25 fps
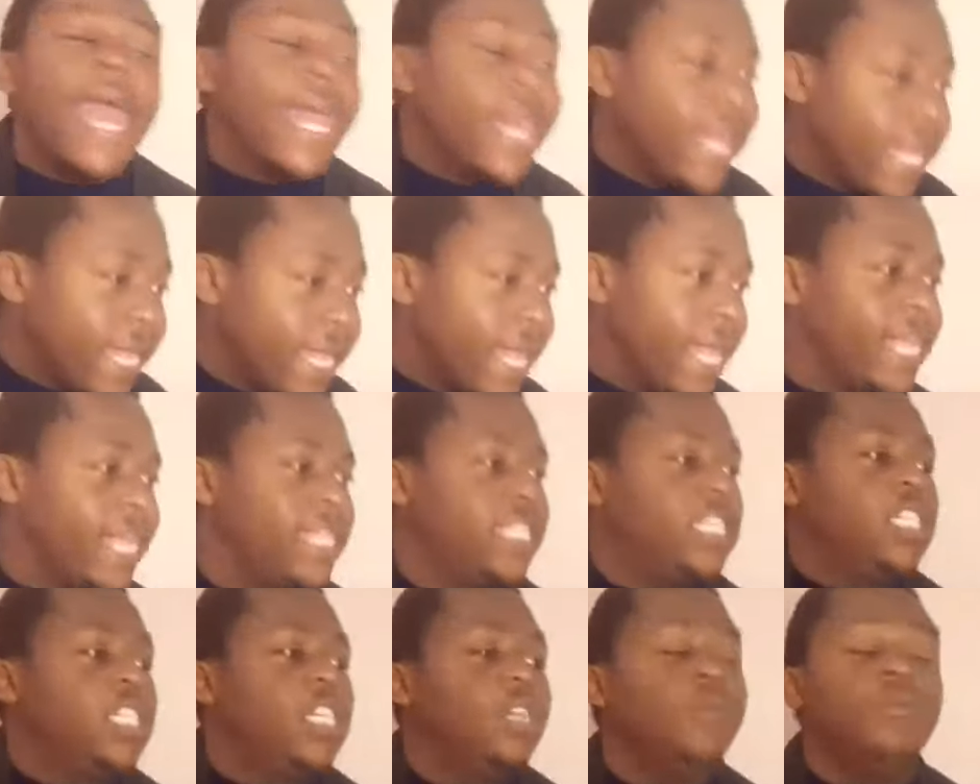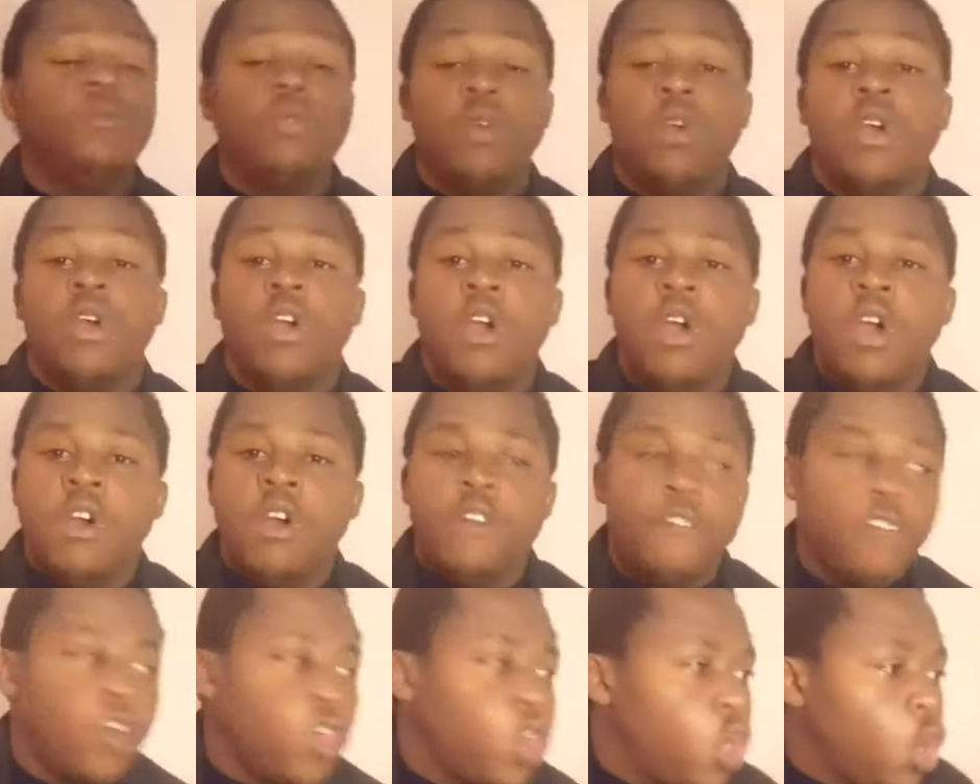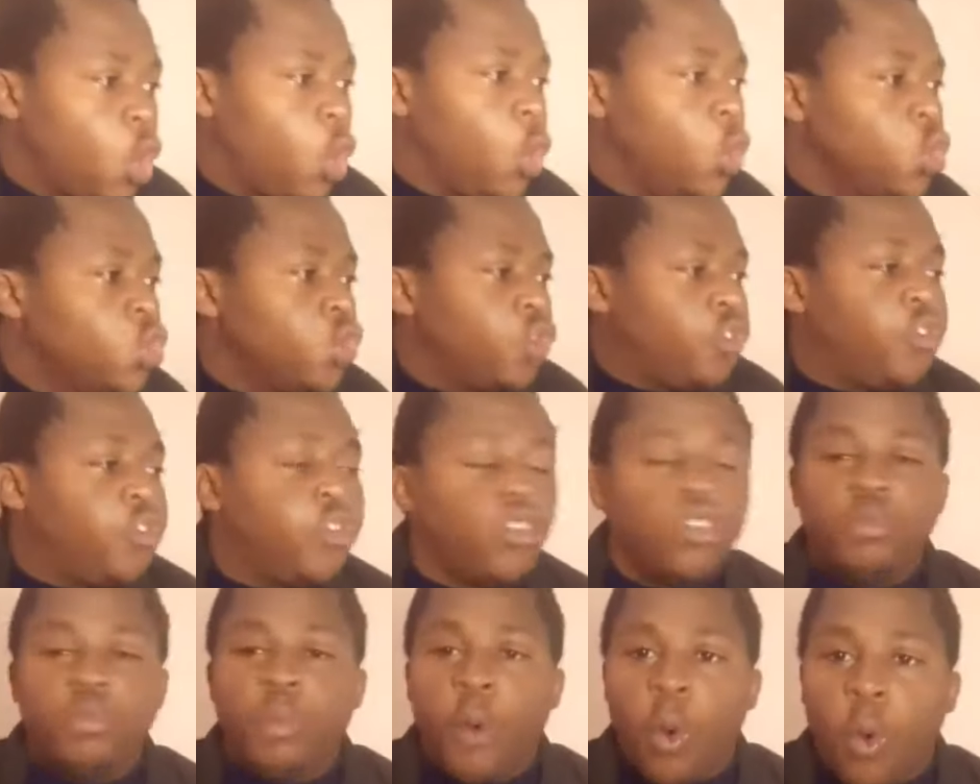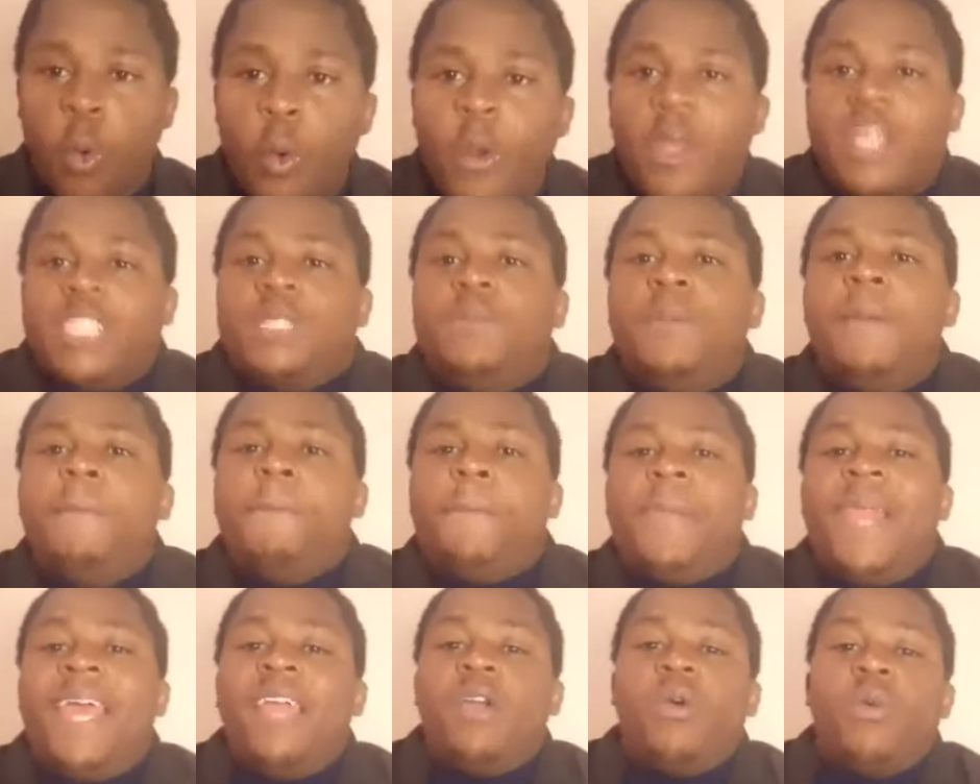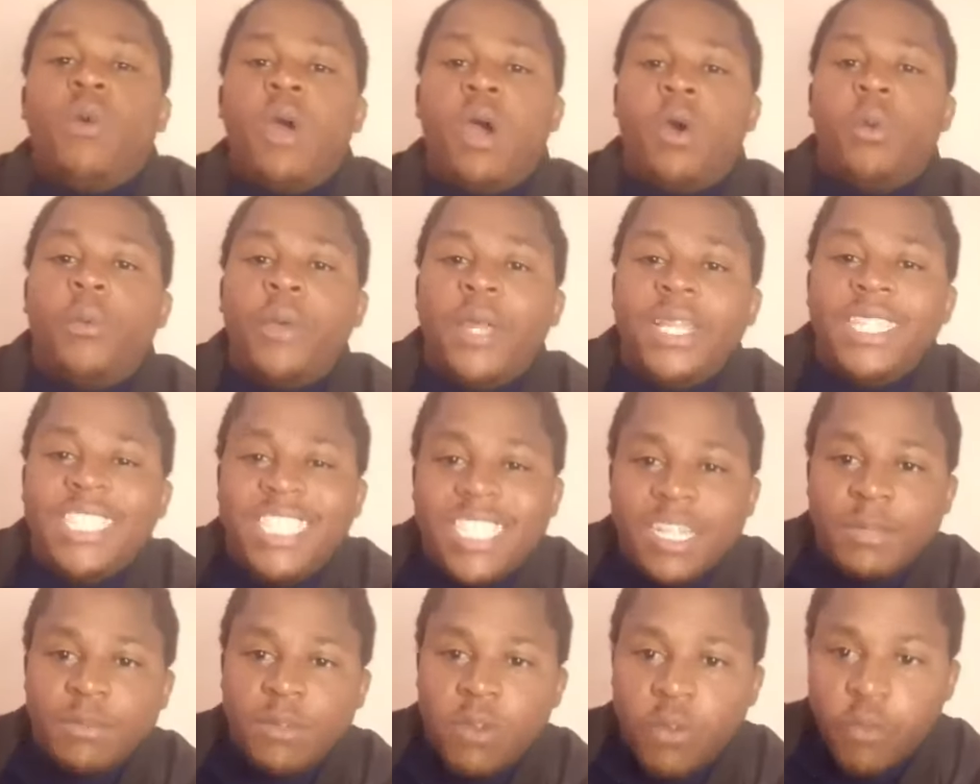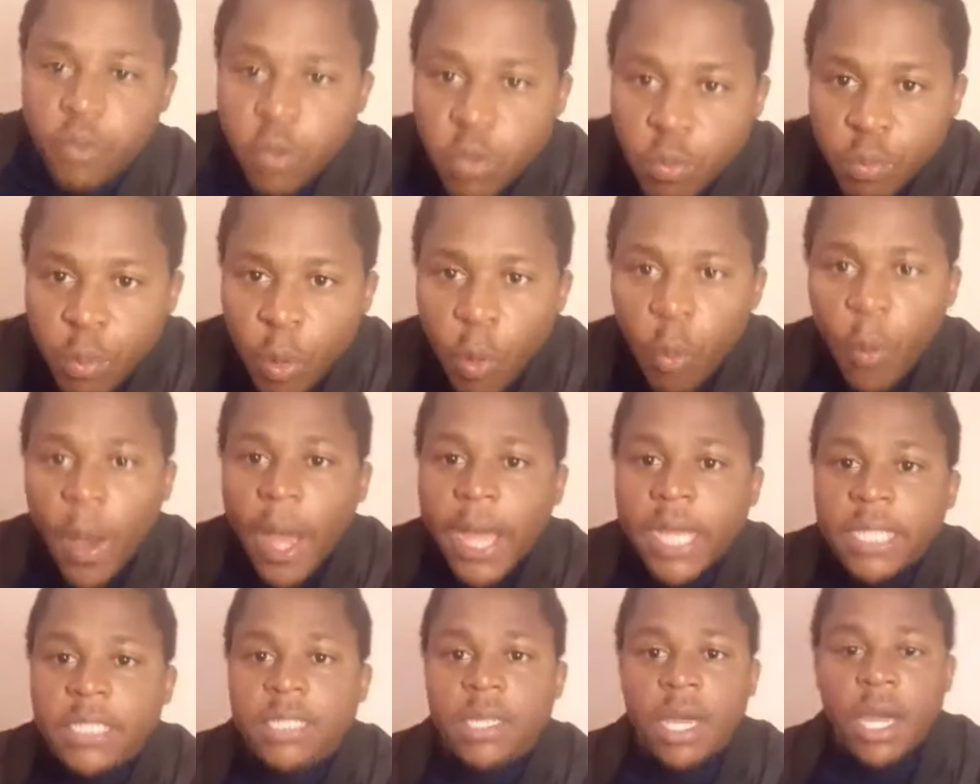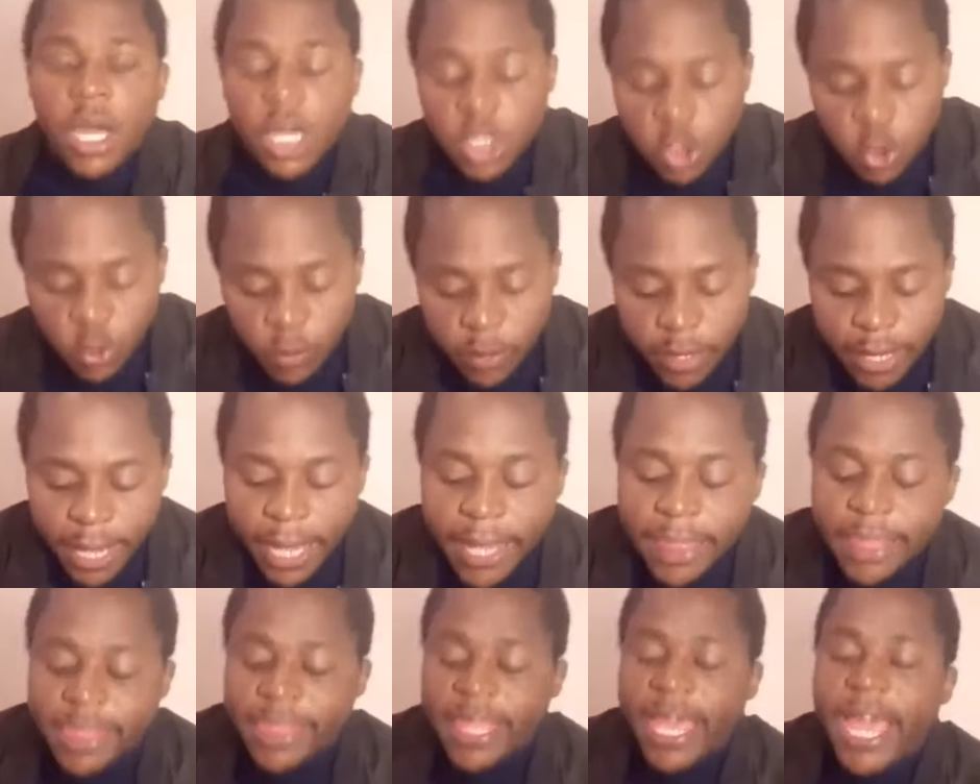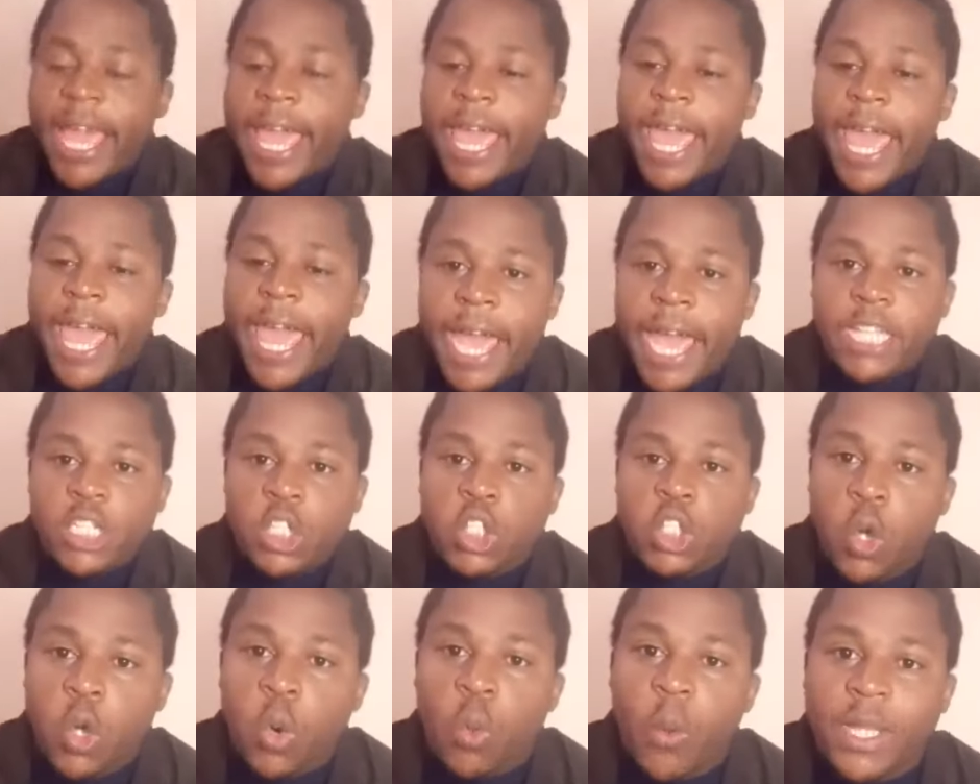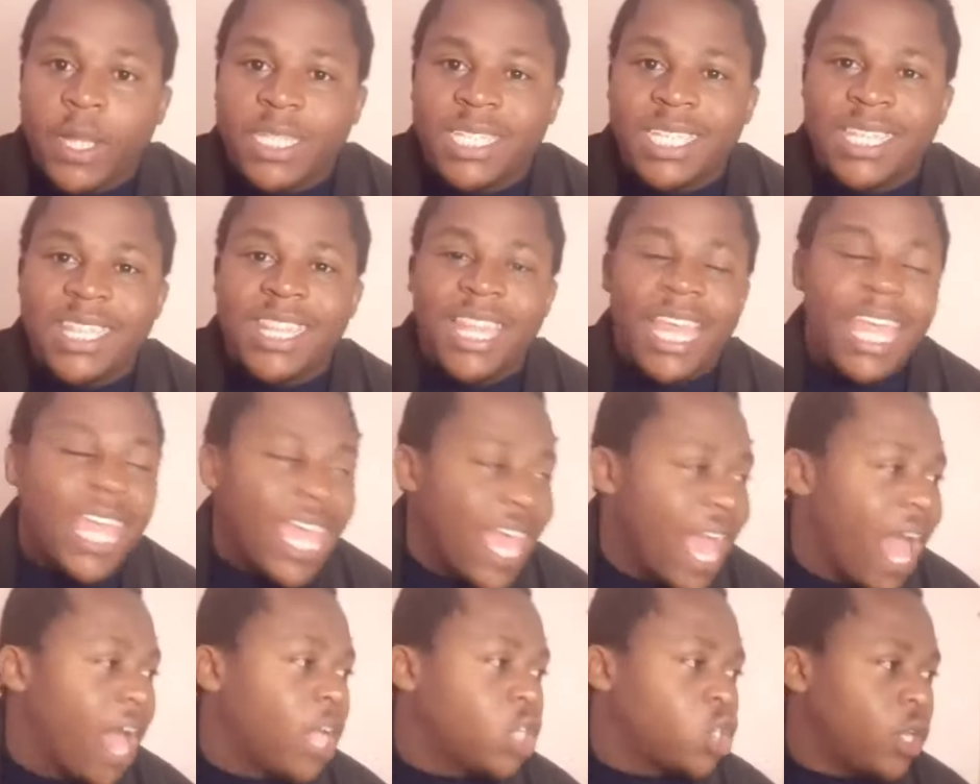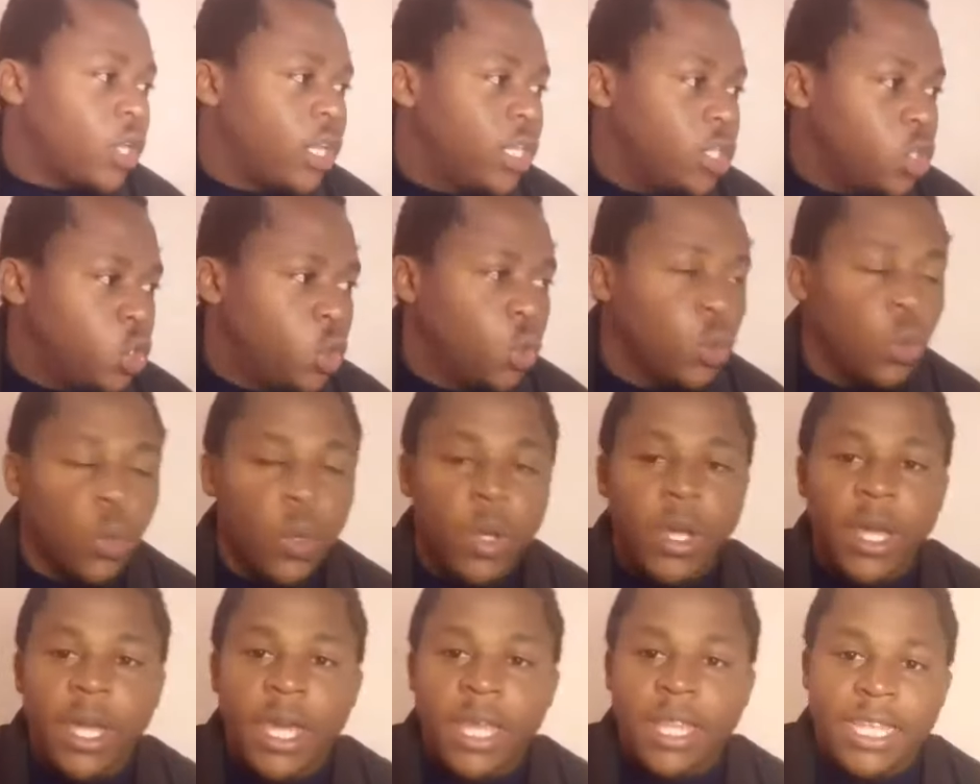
I needed a team for the good of football who has been playing well in terms of football-wise to get there and show what they actually do.